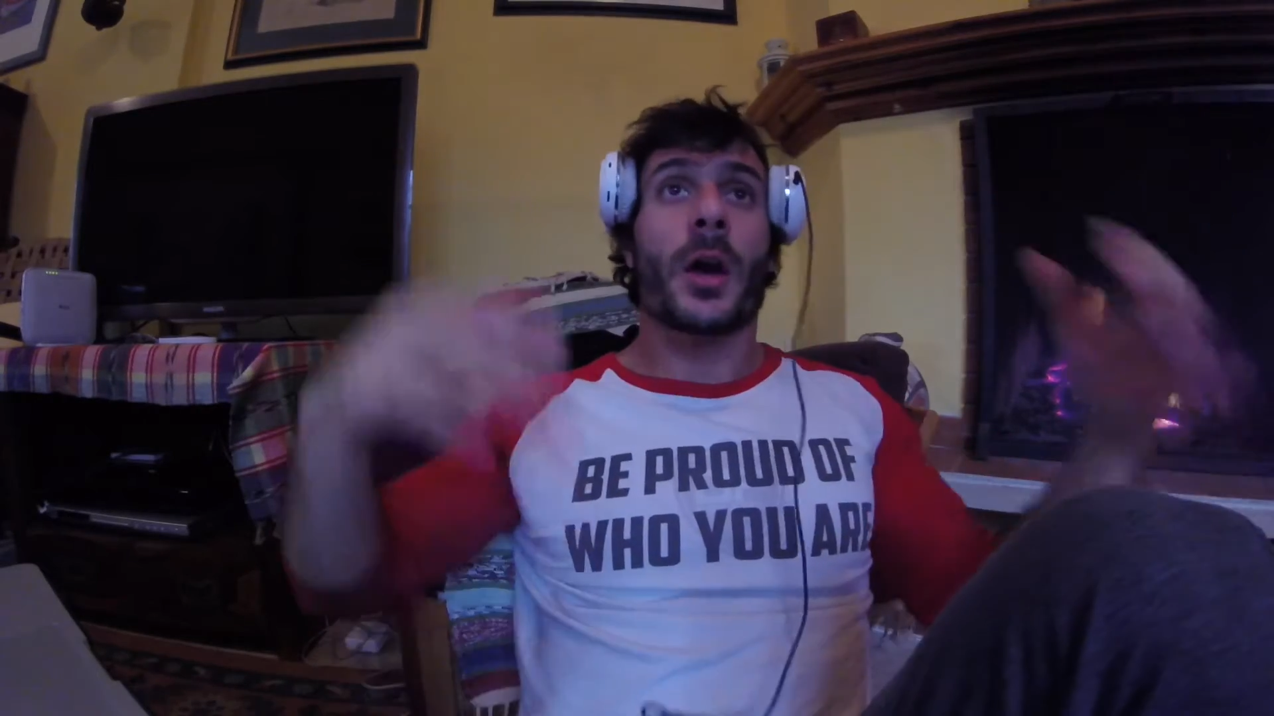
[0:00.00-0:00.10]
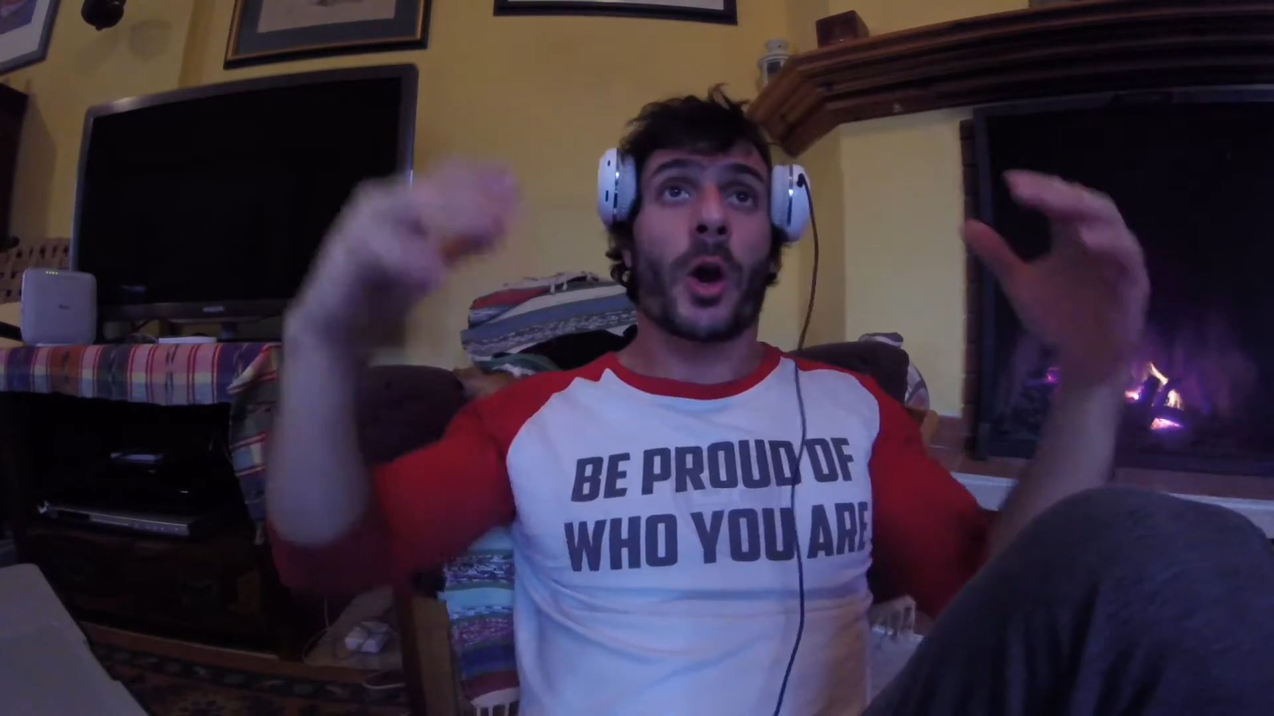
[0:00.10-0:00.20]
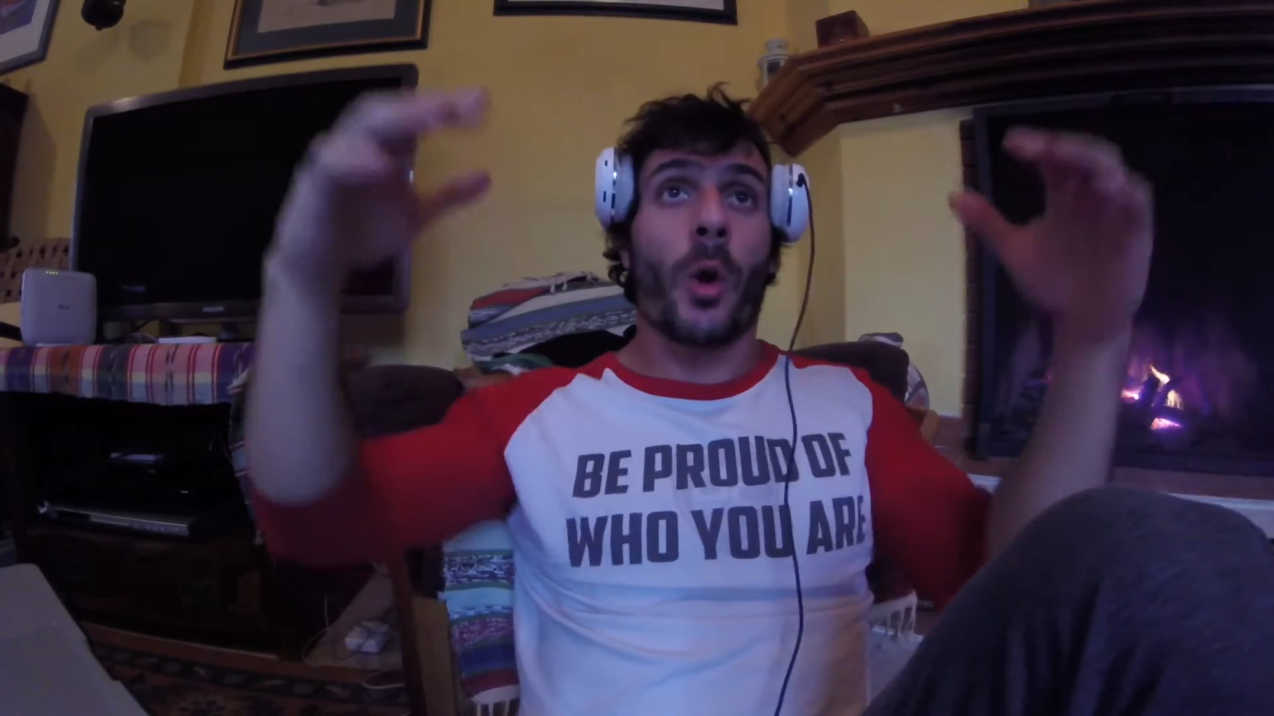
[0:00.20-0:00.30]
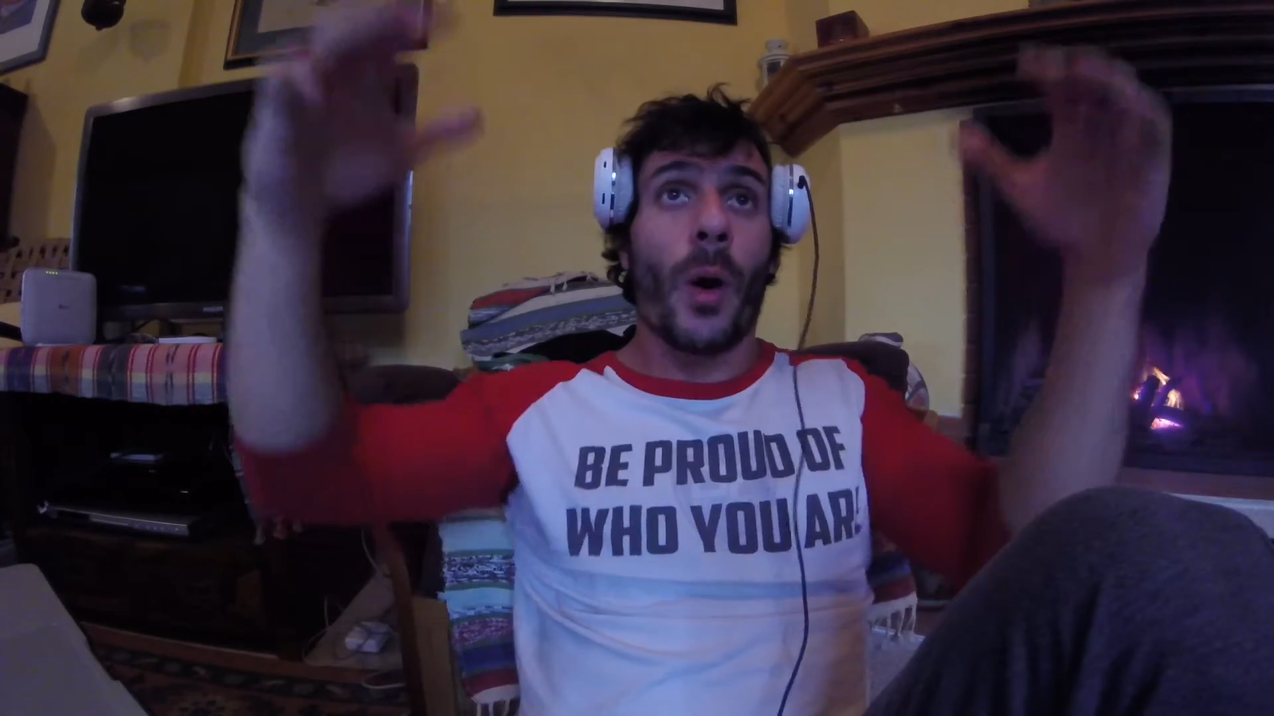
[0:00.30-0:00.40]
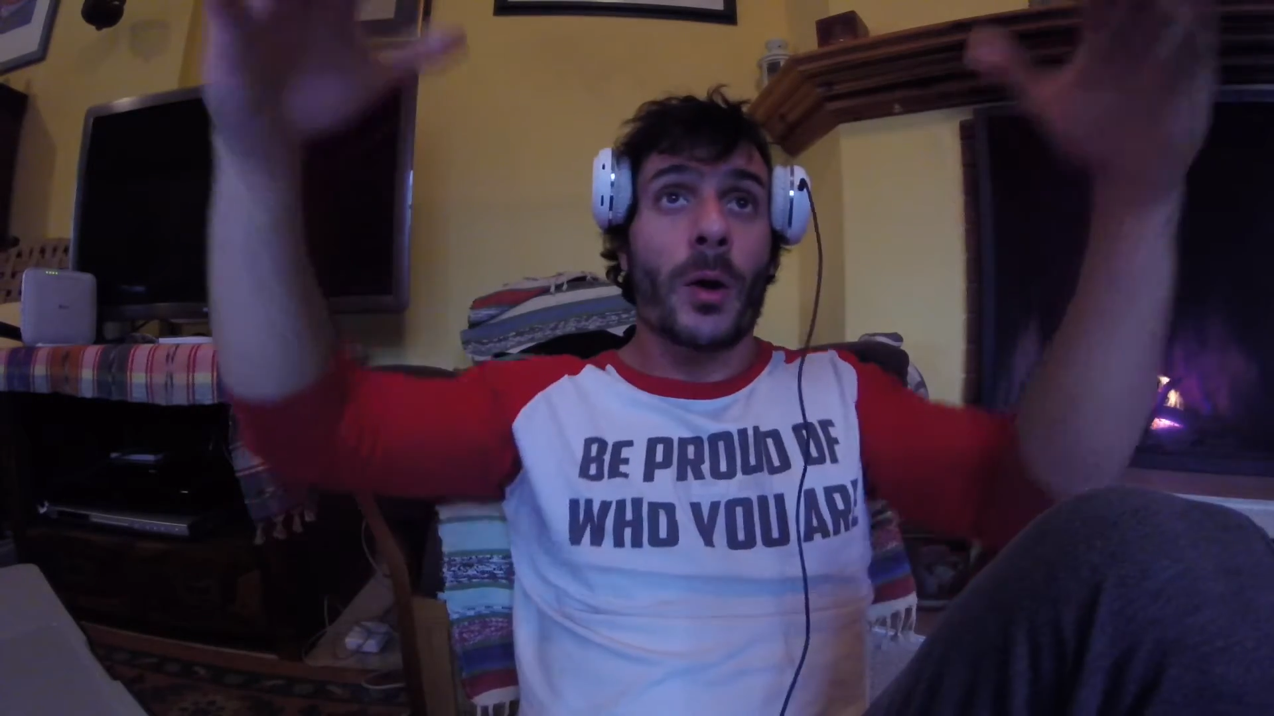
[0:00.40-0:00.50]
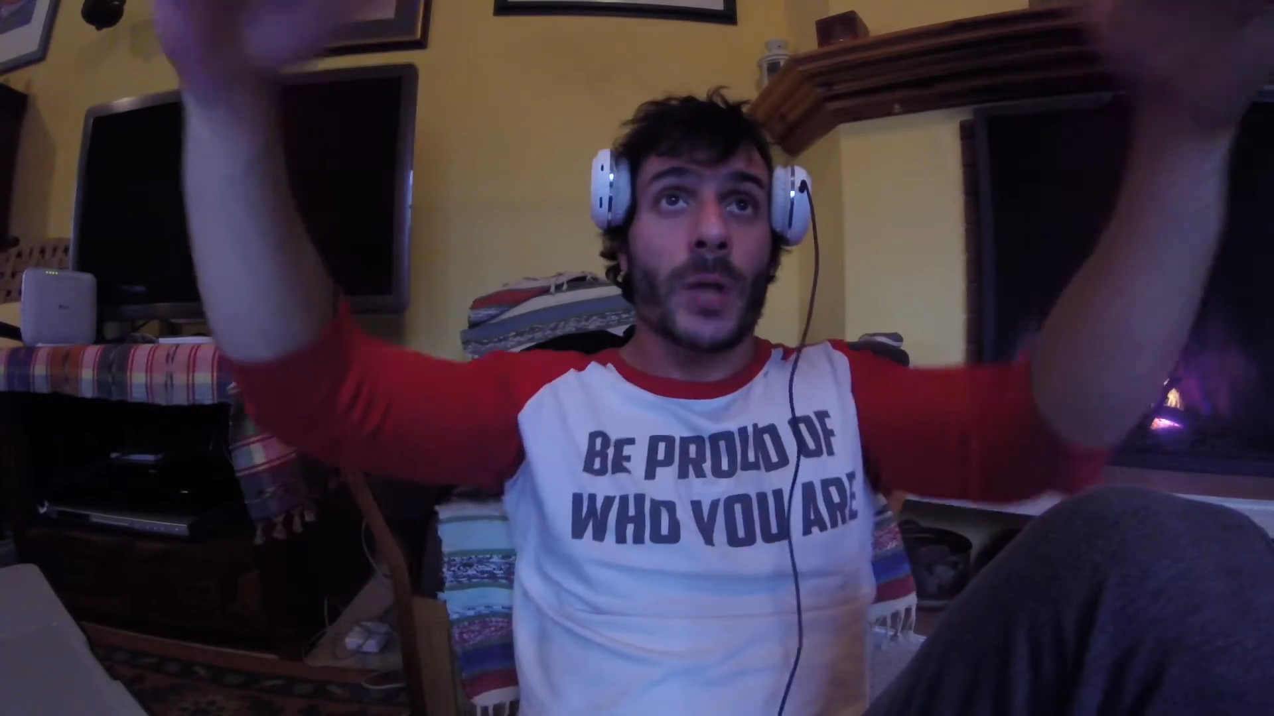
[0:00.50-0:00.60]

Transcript: Go out